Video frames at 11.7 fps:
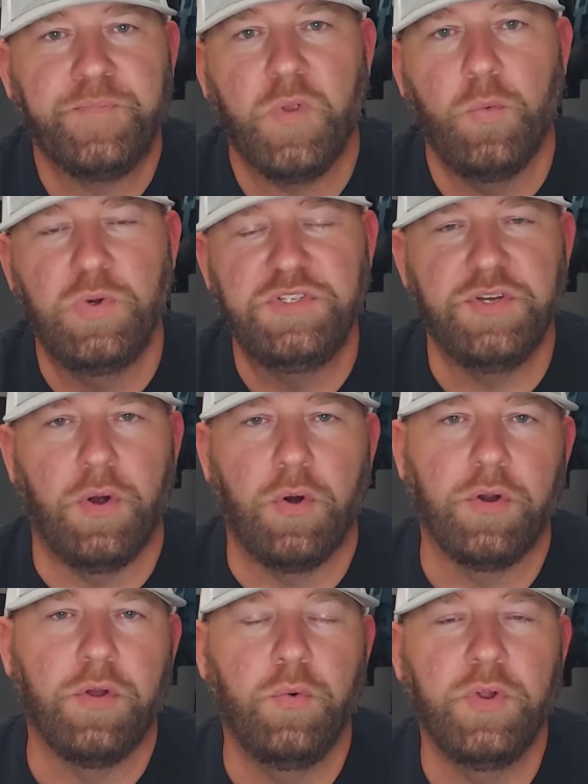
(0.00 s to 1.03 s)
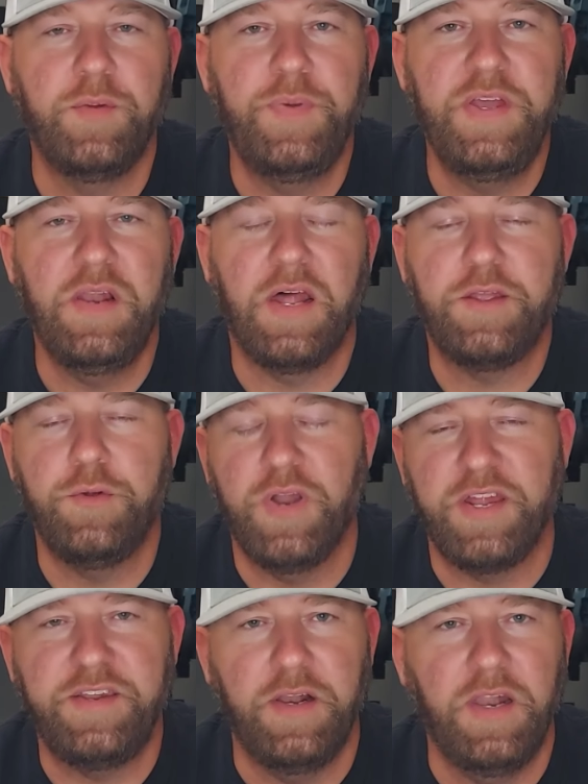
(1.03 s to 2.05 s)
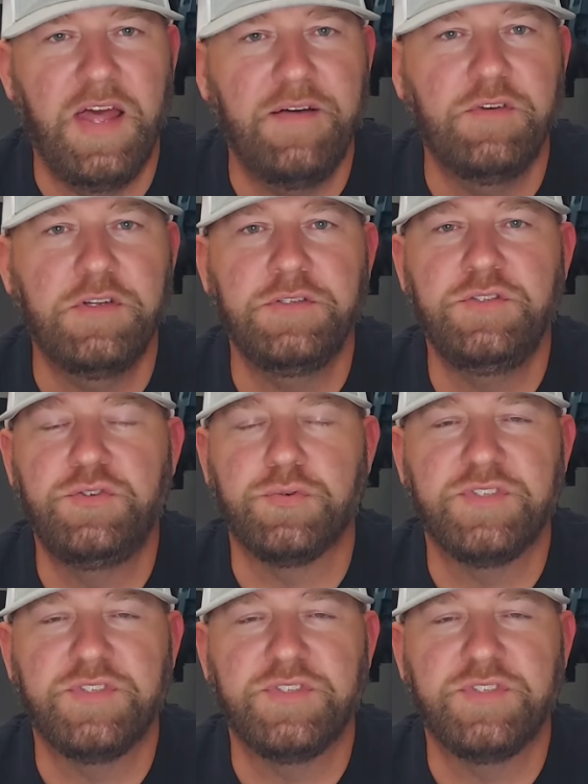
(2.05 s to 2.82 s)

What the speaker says: which are going to be like your 1911s,